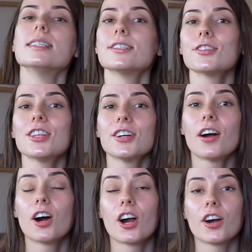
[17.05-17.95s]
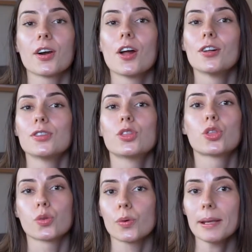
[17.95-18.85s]
So there are
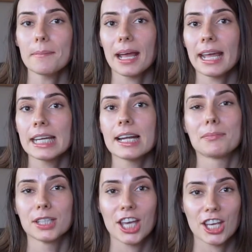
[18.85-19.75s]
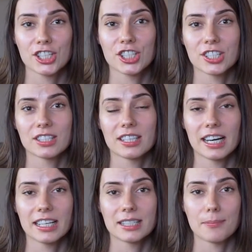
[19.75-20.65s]
three main applications that
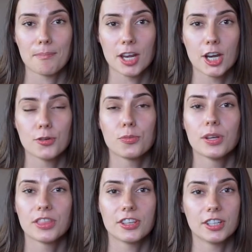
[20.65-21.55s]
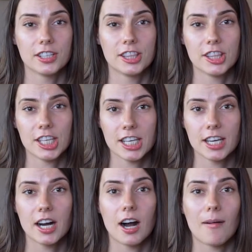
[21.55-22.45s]
I submitted with the
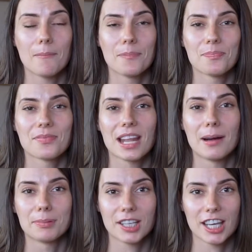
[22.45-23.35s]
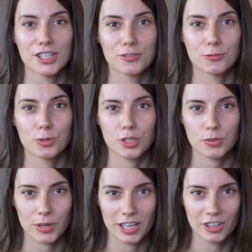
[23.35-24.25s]
application for the
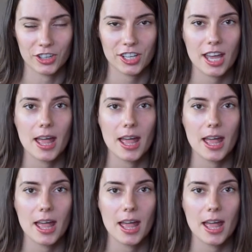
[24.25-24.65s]
green card.